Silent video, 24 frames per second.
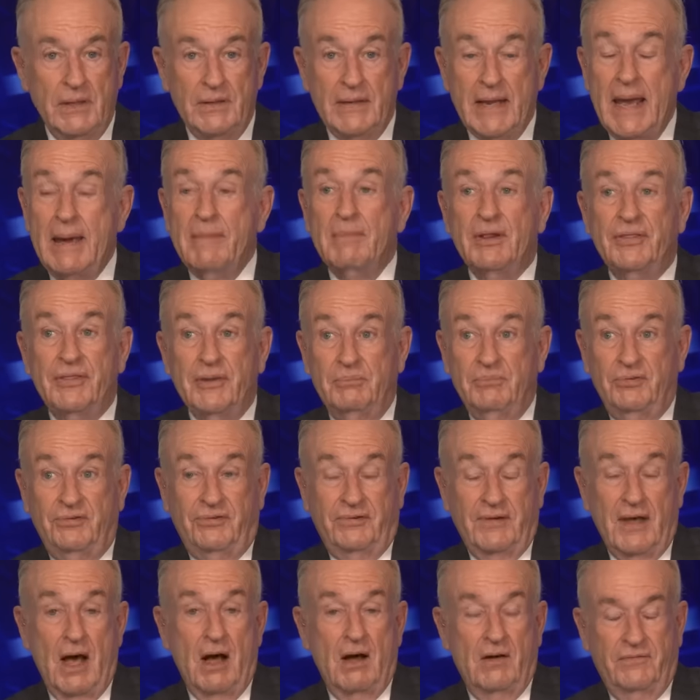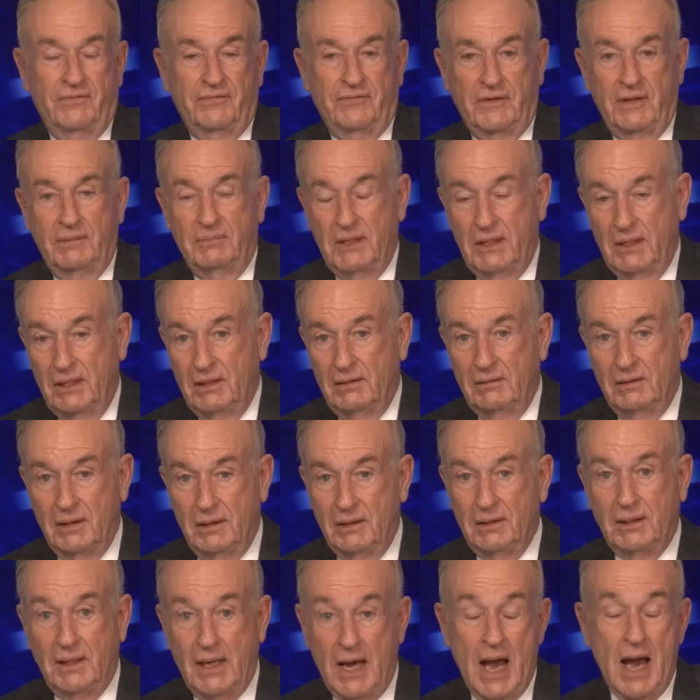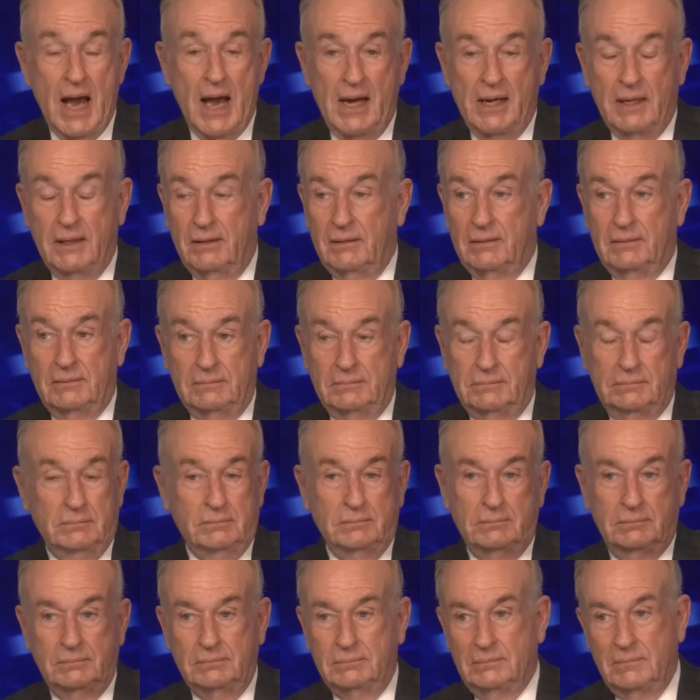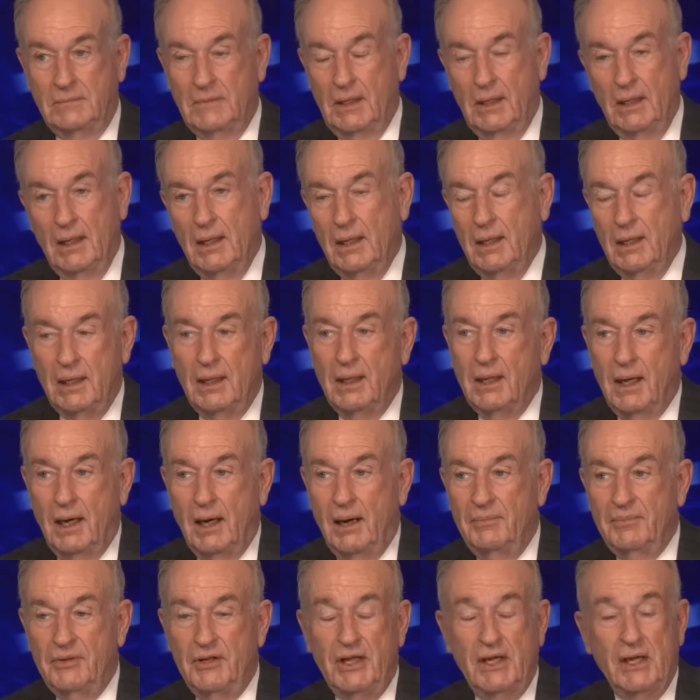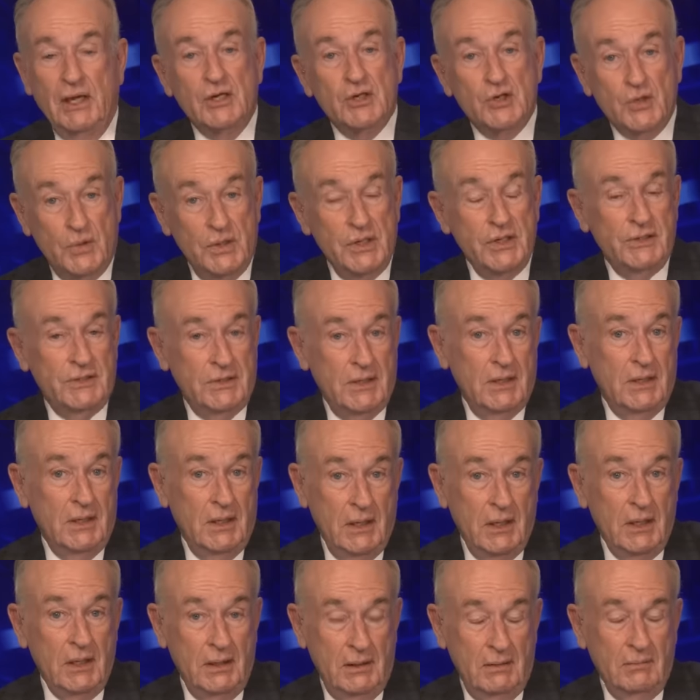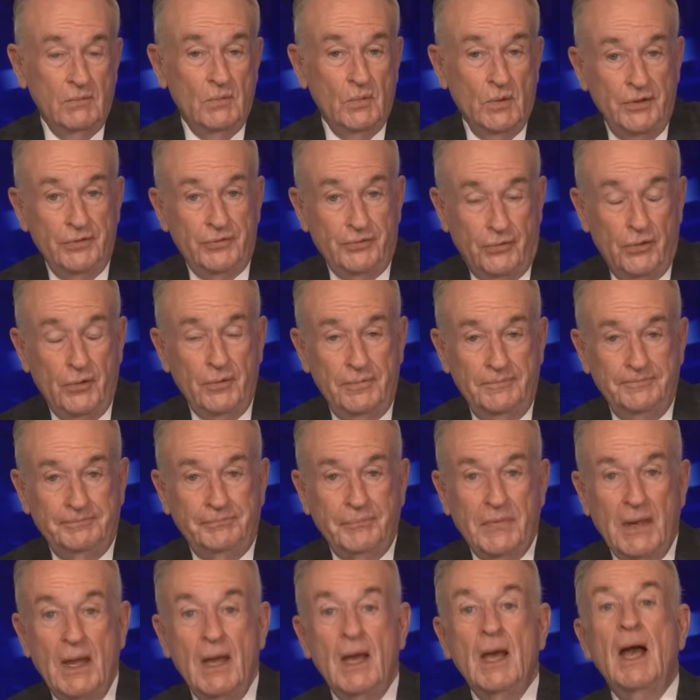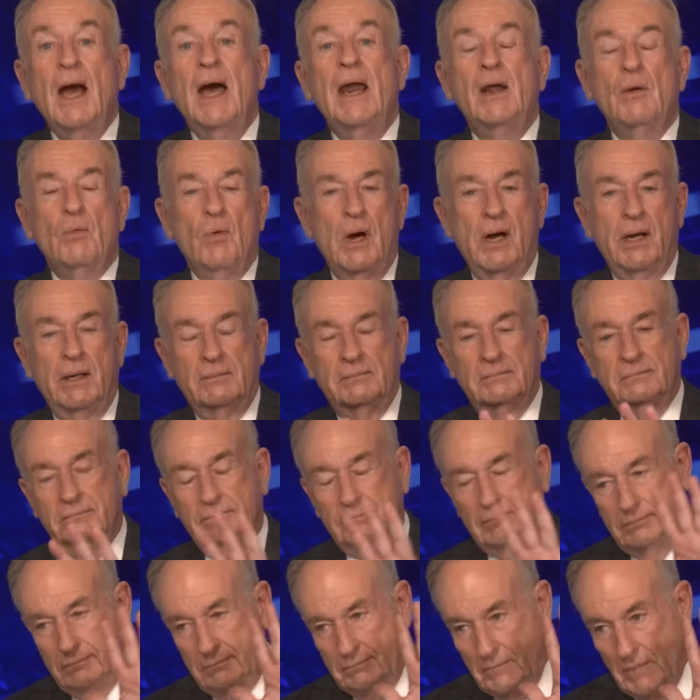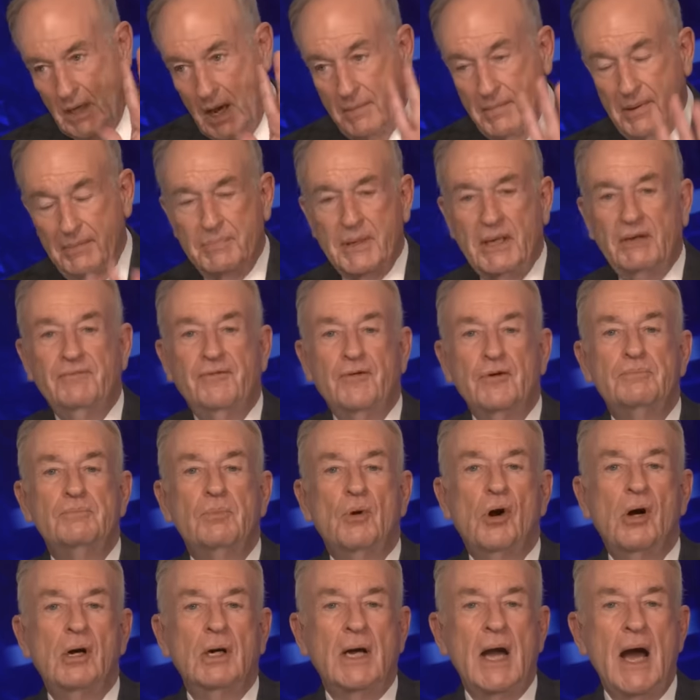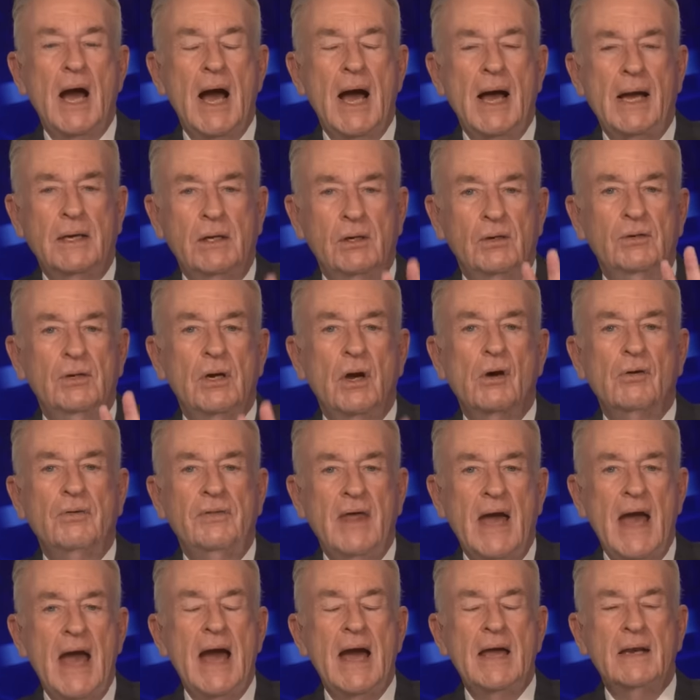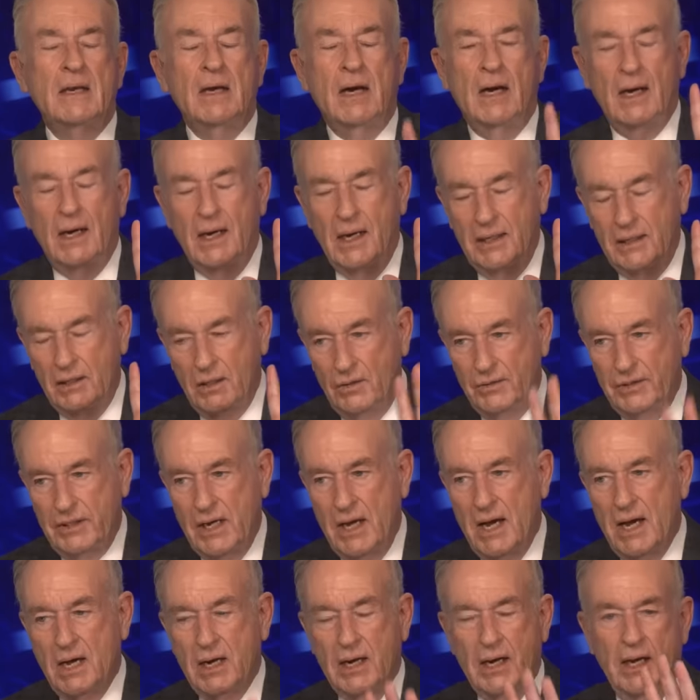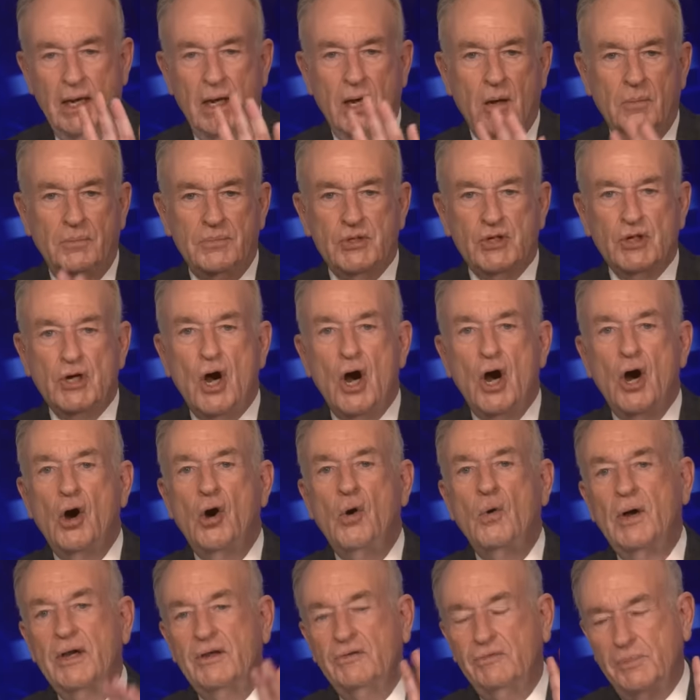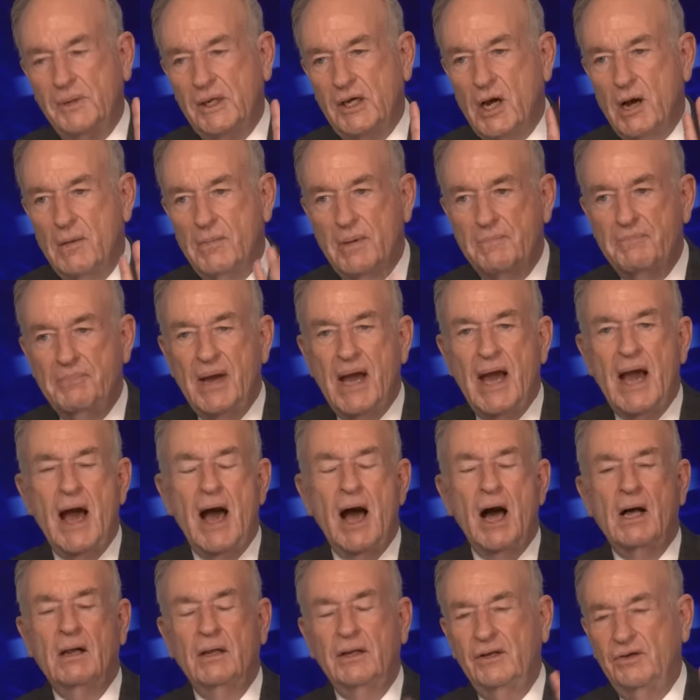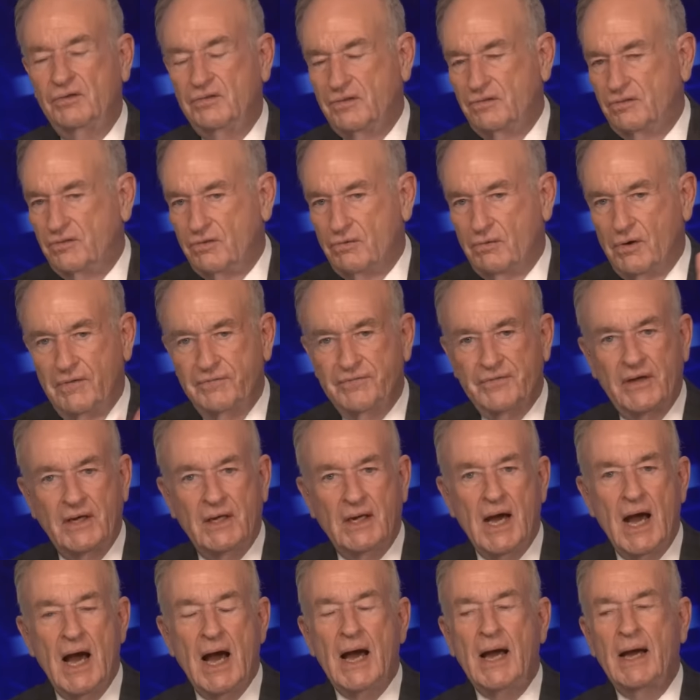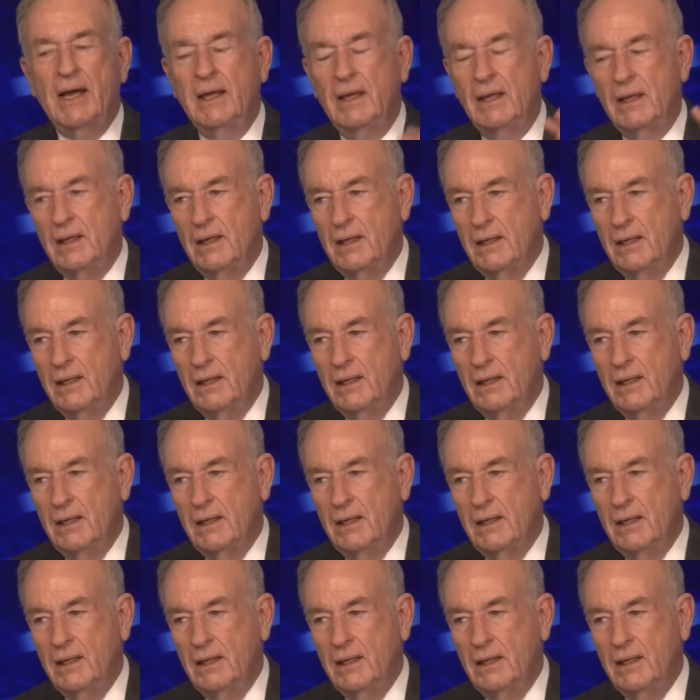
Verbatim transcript: Namath himself, I mean, the guy, I mean, the injuries that he went through. Anyway, I'm a big football guy. You know that. I go down. I help Joe. He's become a pal. He's a terrific guy.